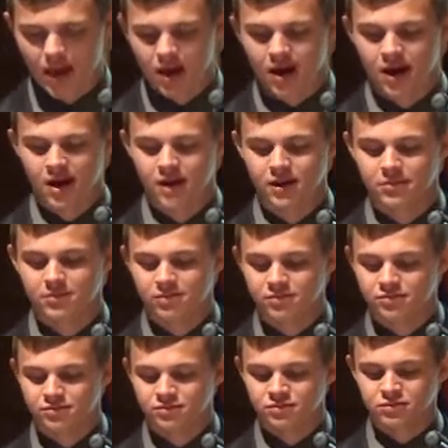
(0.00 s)

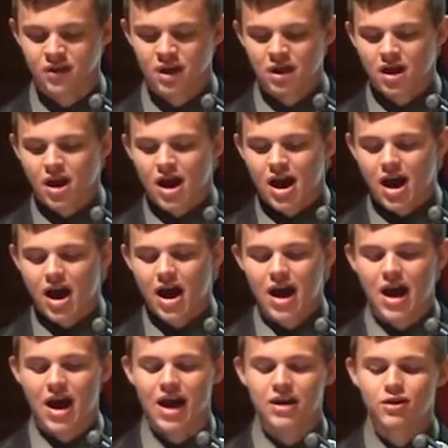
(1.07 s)

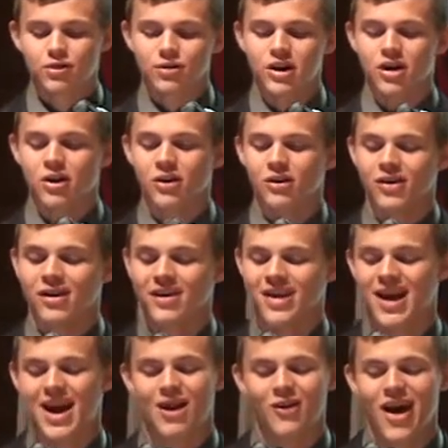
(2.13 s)
I don't know
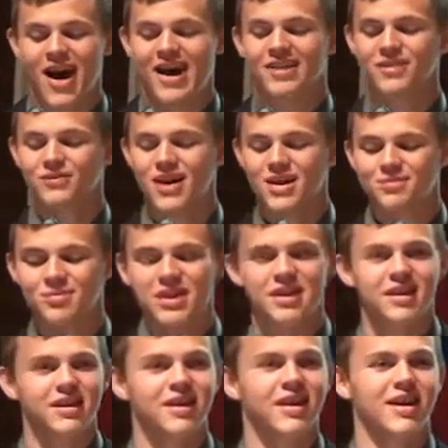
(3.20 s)
how active I'd
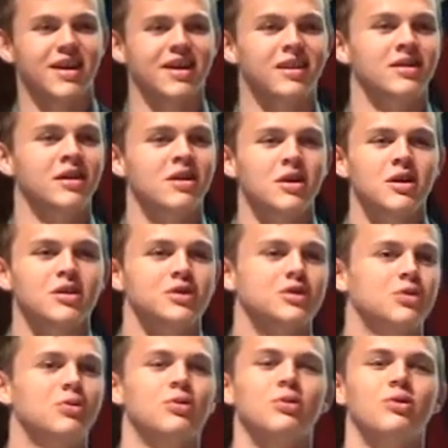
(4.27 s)
be in
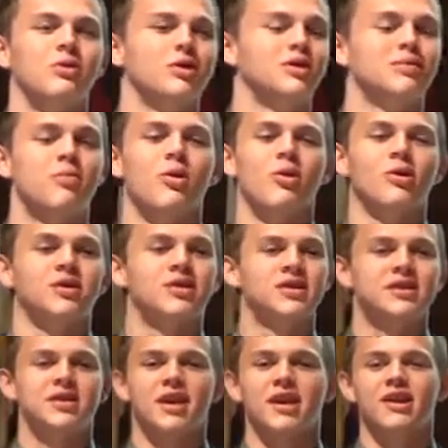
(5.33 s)
school and
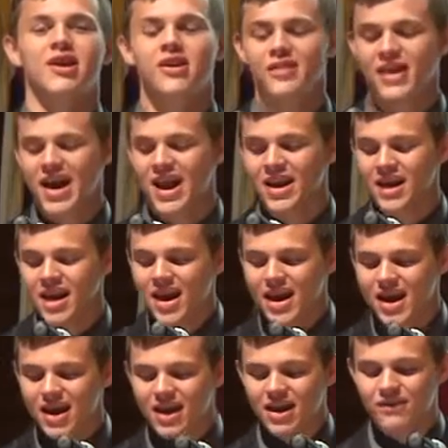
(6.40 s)
sports and all
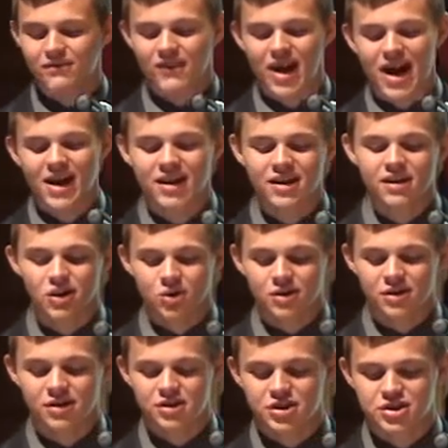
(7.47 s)
that if I didn't go
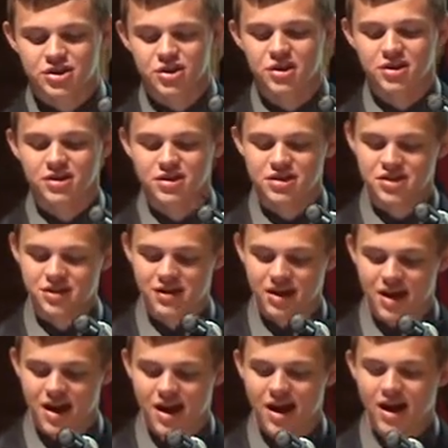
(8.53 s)
to this
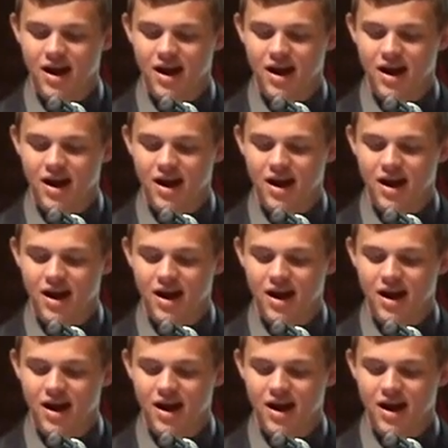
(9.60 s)
church.